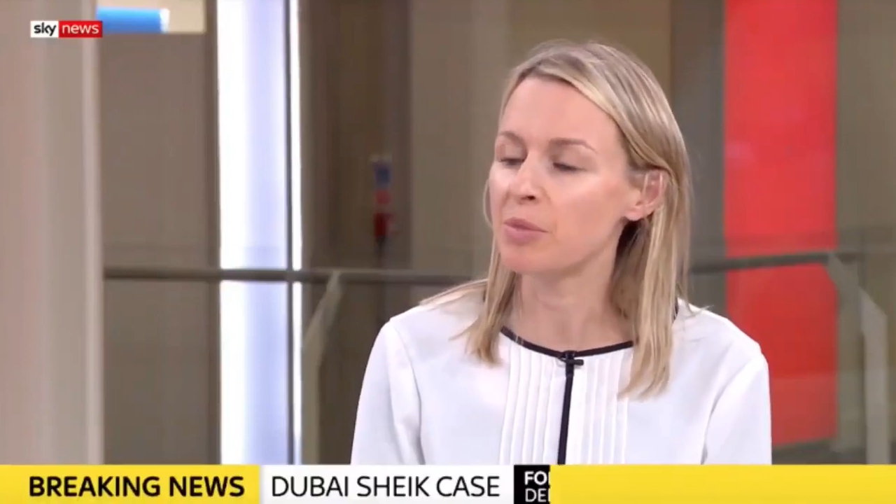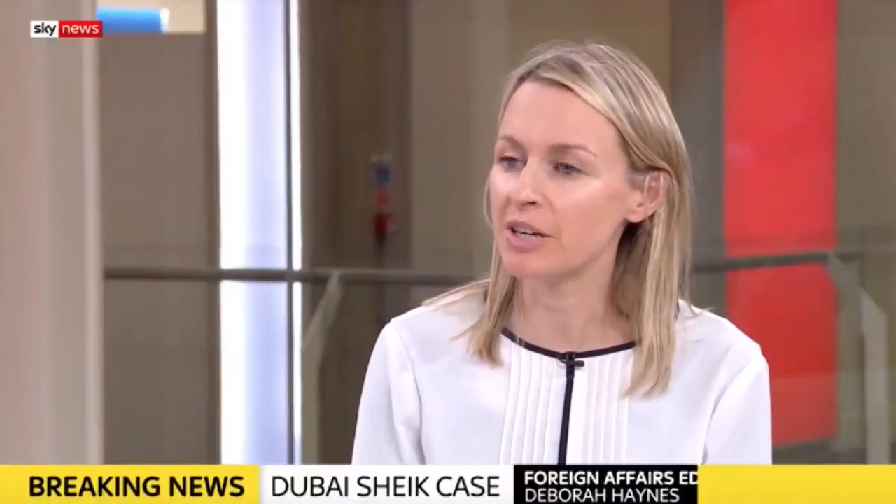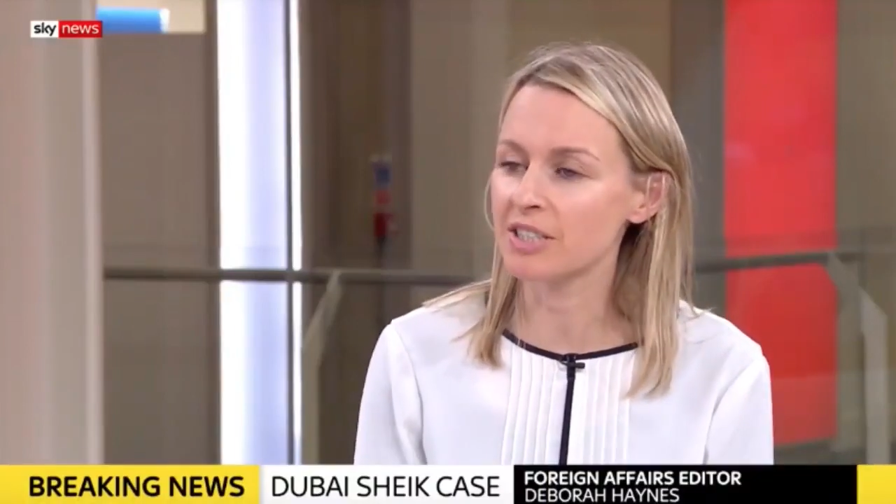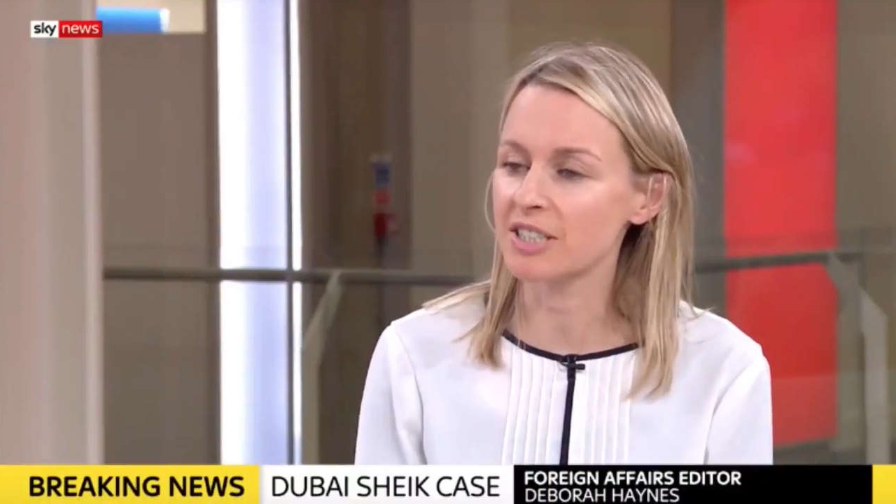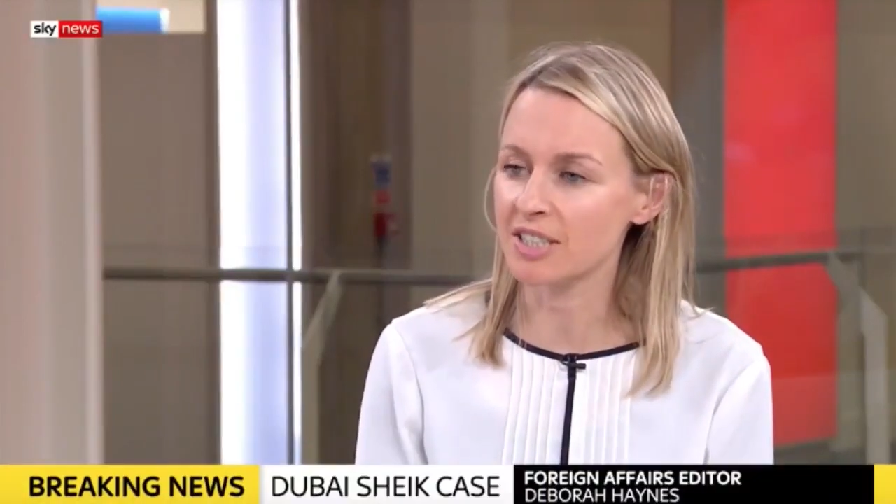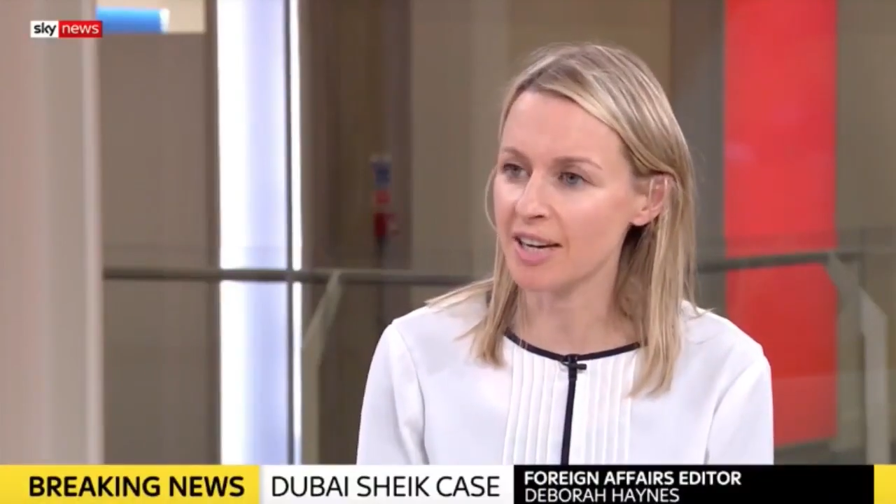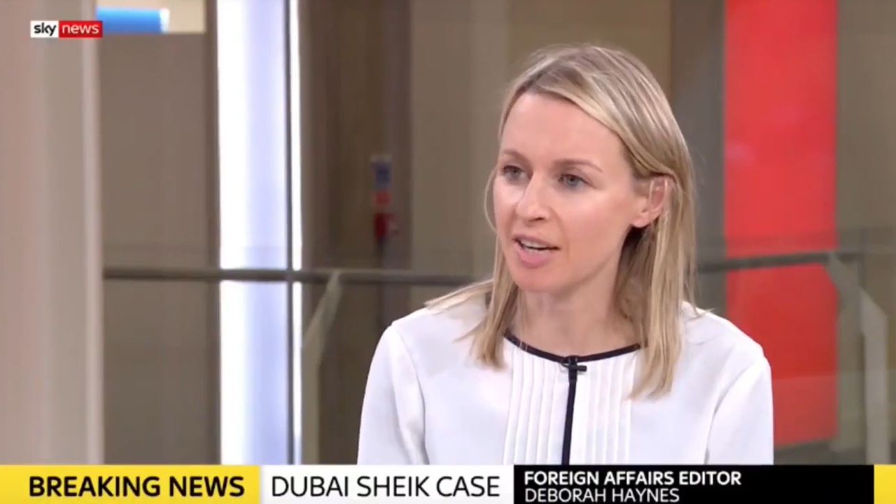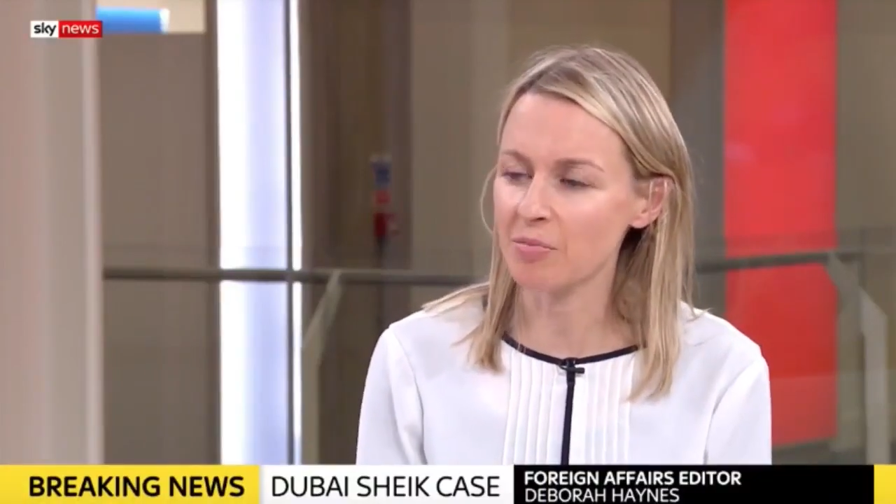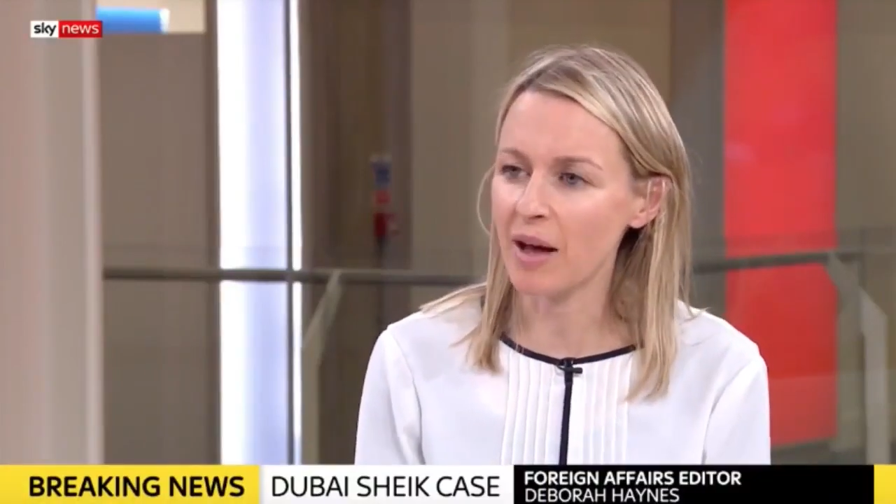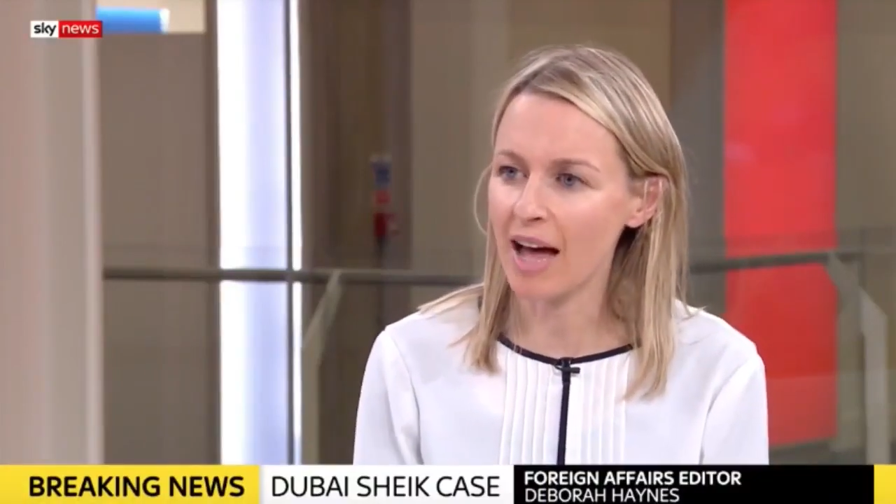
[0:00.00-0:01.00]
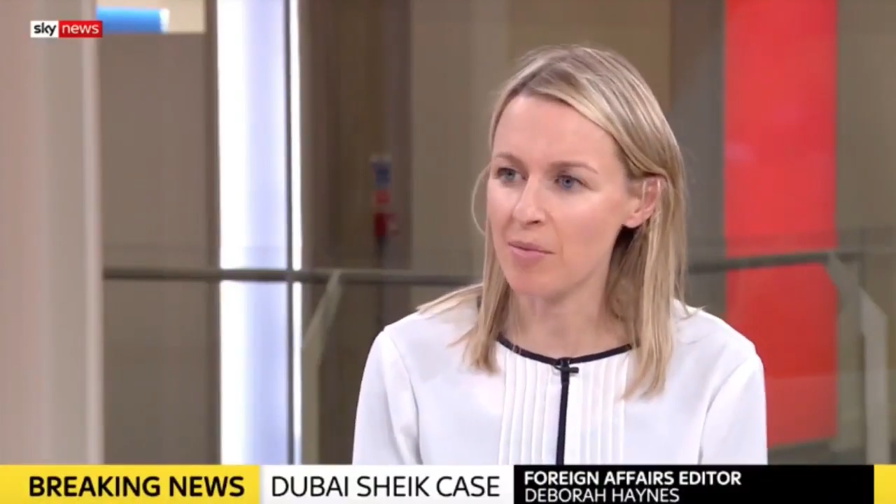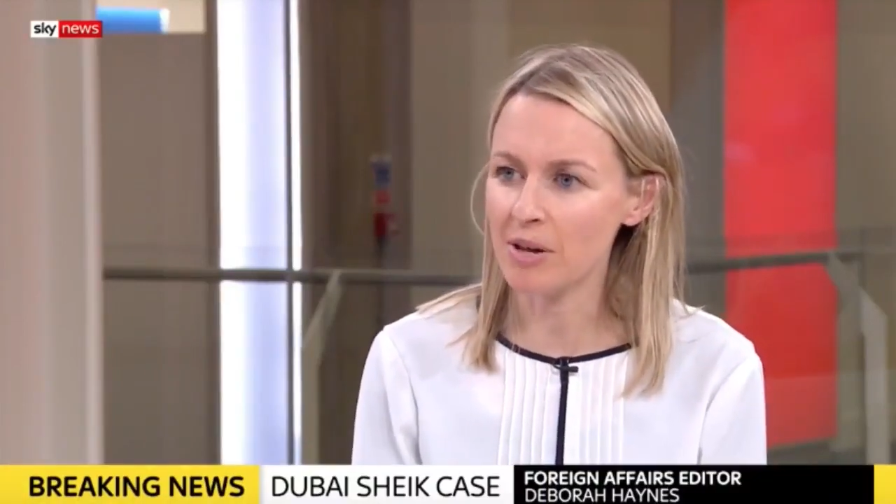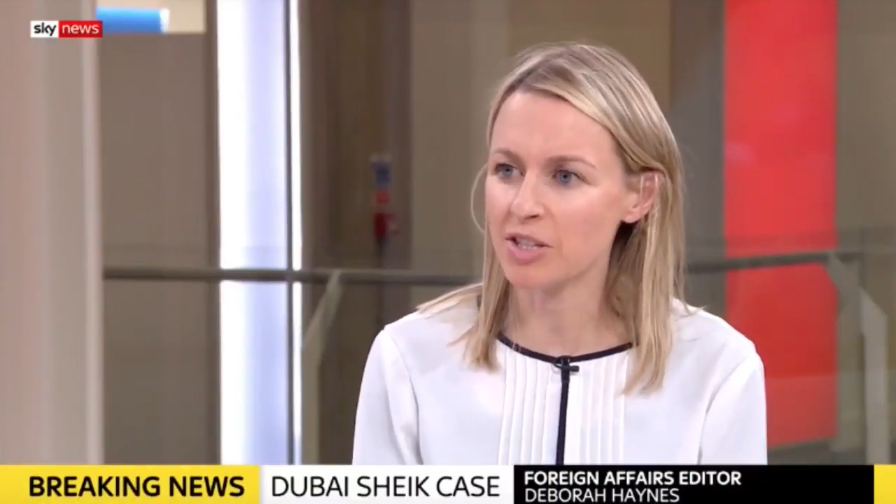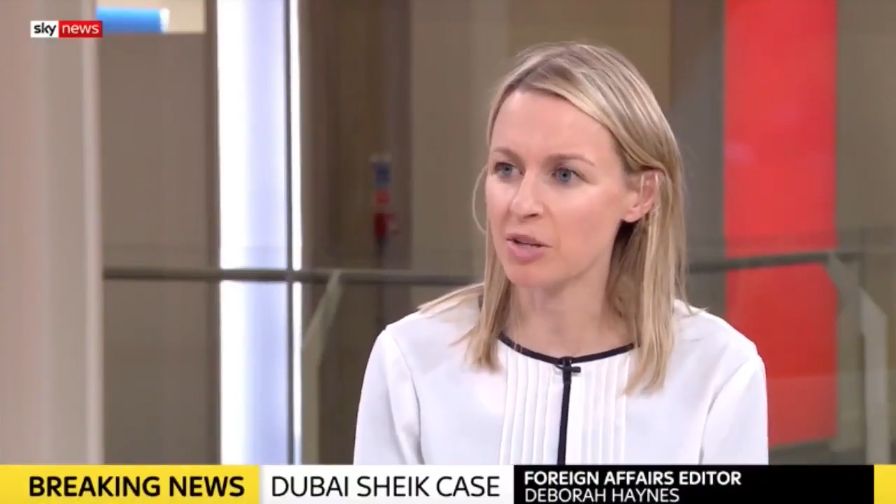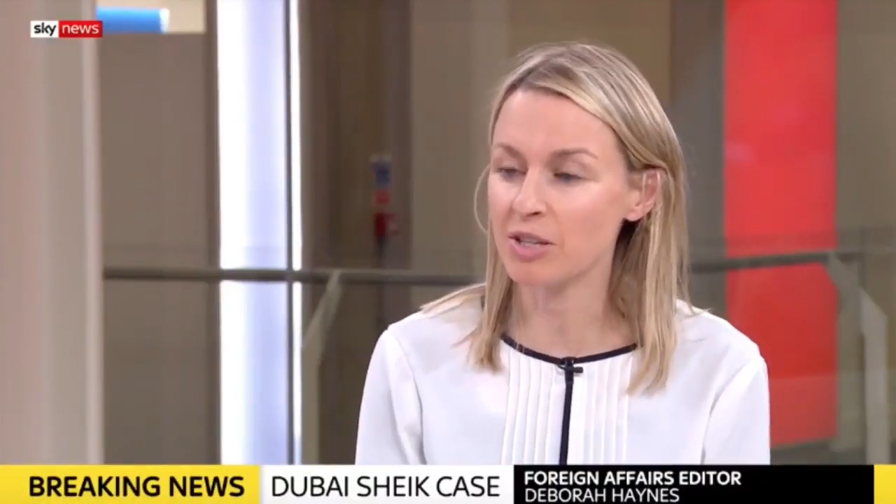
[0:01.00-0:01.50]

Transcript: but Sheikh Mohammed,